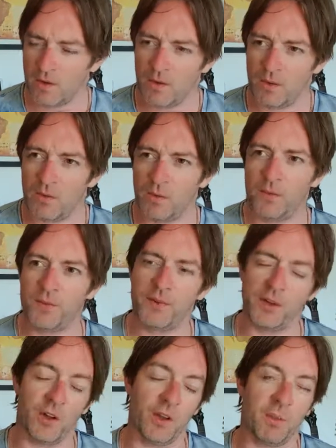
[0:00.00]

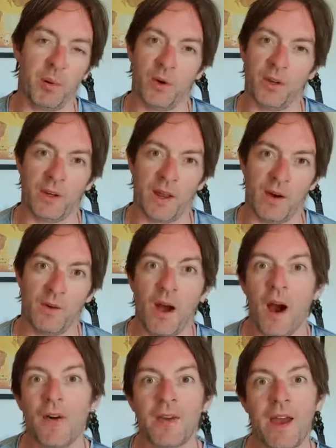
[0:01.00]
forgot the point now.
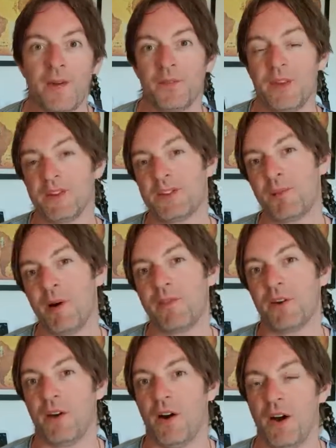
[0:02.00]
Oh yeah, there's some
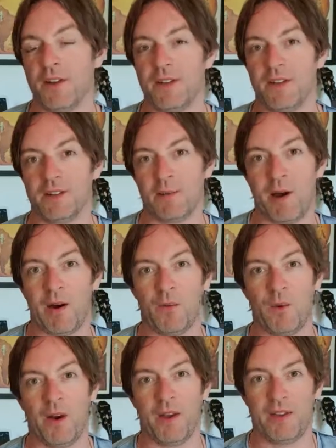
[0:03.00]
other ideas
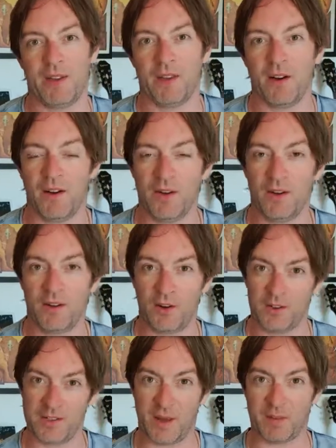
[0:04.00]
about why the
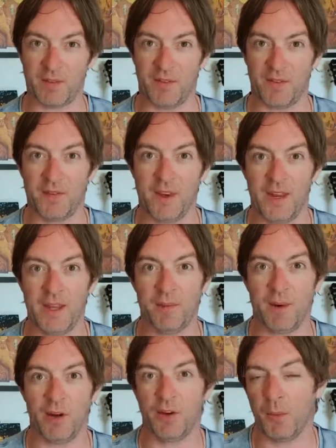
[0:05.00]
concept of infinity
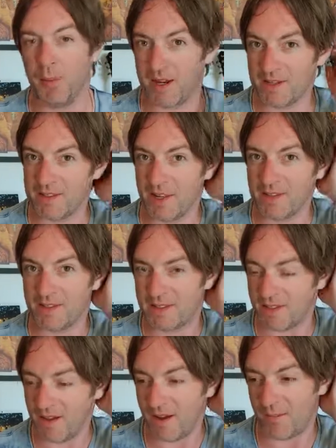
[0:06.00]
might not make
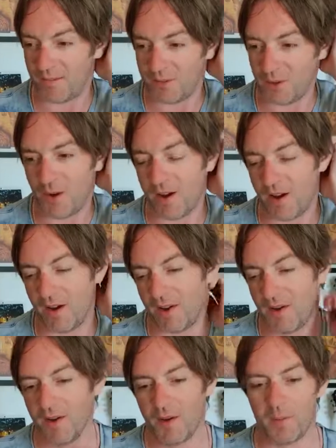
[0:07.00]
sense. Quite
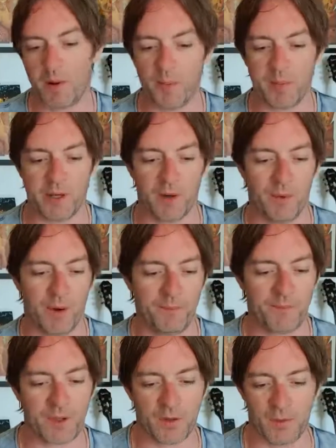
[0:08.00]
a popular
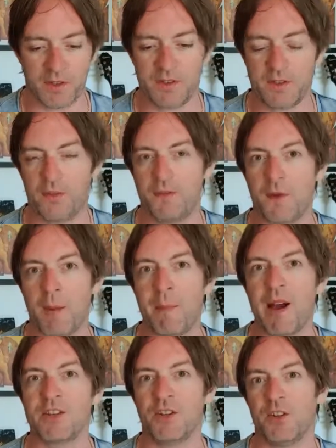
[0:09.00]
one was to
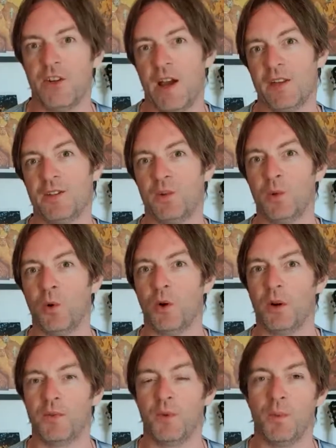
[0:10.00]
imagine you had to
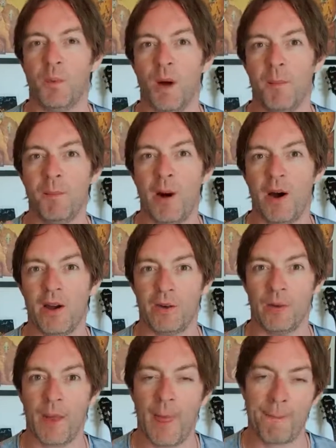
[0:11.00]
walk for 1
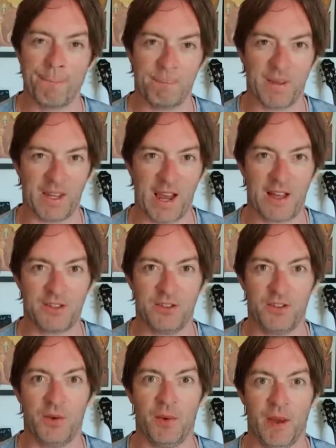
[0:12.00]
mile, but you had to
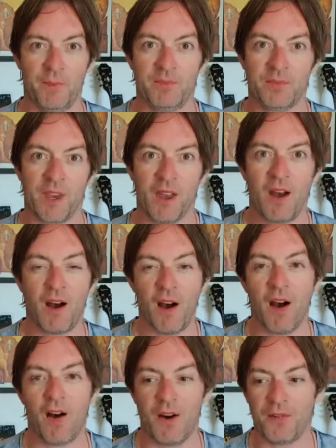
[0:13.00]
do it
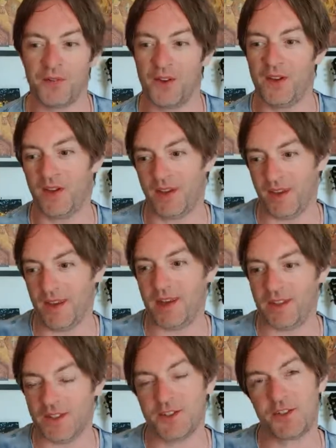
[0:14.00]
half at
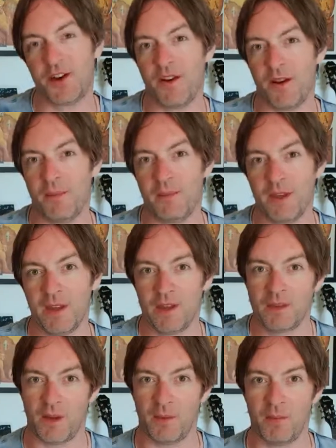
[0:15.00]
each time.
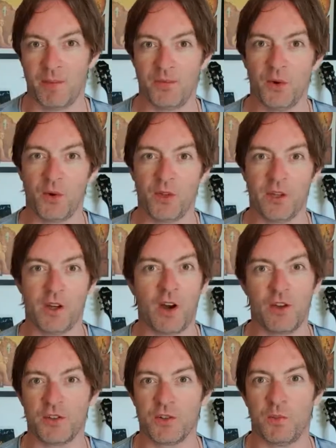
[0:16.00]
So before, you
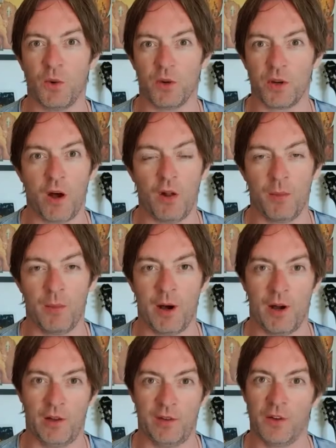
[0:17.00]
can't just walk the whole
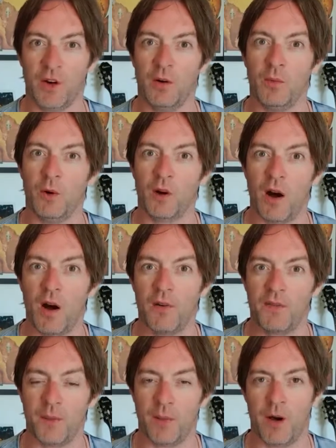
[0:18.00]
mile, you've got to walk
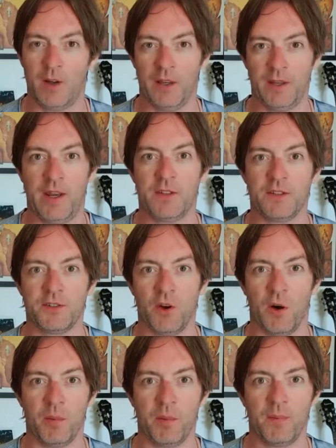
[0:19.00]
half a mile and then
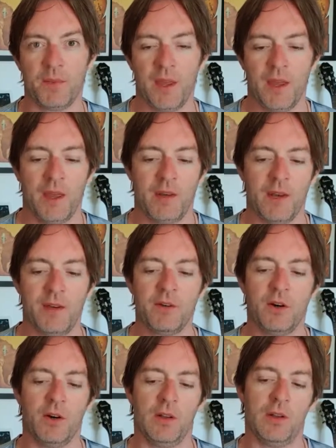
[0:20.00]
stop. And then you've
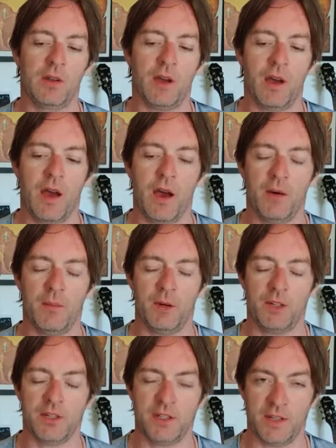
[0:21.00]
got to look at how
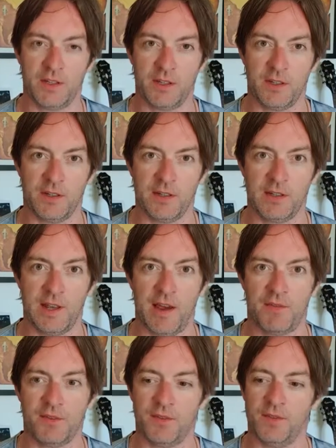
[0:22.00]
much distance is
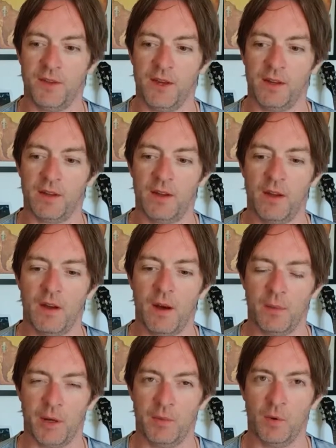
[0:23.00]
left and think,
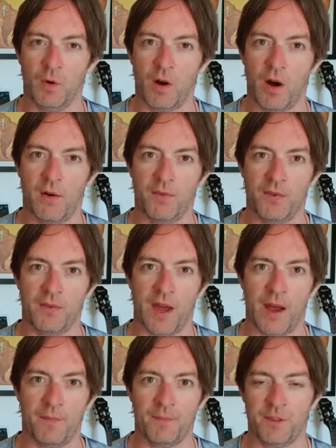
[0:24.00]
I'm going to walk half of
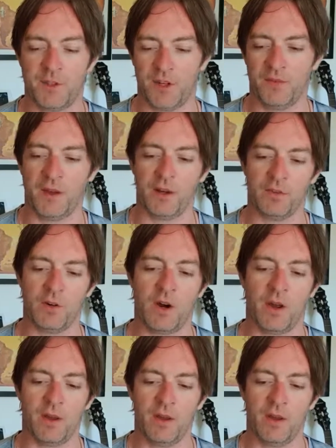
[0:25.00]
that. So you think, right,